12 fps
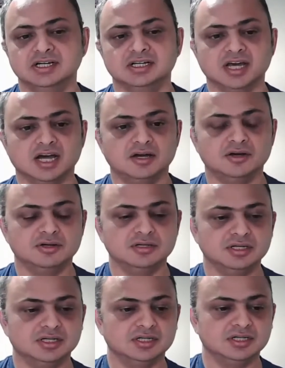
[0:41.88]
Now,
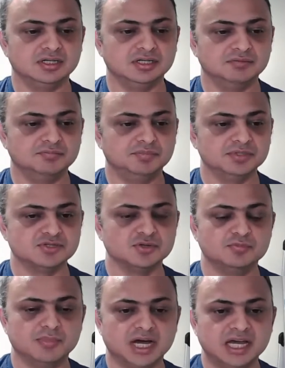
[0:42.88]
uh,
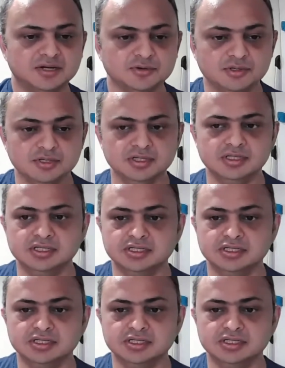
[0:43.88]
so my role,